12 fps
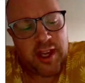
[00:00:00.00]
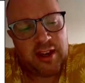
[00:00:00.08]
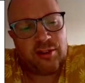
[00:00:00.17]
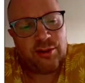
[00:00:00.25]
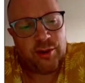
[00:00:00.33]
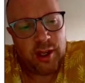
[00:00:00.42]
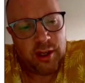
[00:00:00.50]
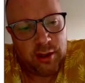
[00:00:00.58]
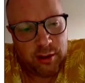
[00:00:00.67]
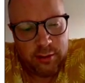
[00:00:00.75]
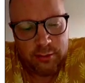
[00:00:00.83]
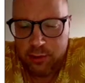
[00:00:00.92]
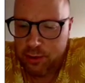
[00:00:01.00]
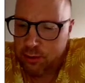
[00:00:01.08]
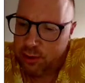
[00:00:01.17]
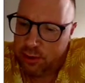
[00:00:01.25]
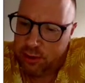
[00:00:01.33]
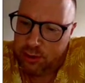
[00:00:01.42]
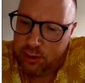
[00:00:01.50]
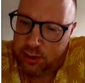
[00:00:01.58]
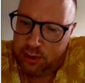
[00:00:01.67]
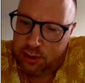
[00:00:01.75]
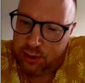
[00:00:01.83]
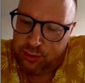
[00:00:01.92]
they gathered together and
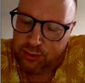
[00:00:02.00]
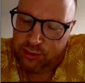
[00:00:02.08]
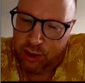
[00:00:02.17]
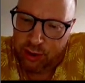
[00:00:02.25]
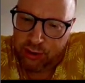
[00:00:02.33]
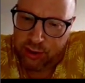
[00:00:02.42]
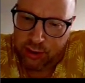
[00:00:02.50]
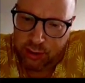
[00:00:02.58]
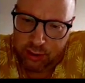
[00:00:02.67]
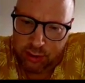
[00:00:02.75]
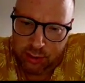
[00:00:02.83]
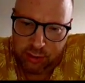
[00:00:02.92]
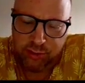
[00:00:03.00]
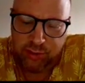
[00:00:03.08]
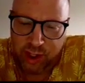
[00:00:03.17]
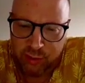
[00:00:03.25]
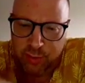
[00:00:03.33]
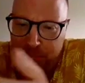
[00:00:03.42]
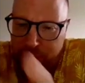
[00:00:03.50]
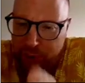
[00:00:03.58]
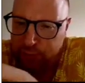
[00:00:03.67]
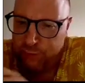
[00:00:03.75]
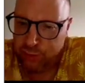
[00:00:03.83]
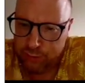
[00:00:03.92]
they were starting to set up a
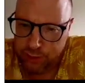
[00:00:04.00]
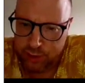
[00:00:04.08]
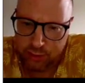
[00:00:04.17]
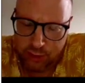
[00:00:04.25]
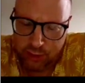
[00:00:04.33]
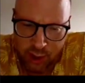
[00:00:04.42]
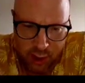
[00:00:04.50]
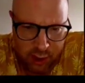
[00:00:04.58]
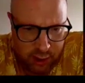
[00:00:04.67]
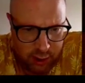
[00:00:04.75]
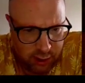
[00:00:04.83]
platform and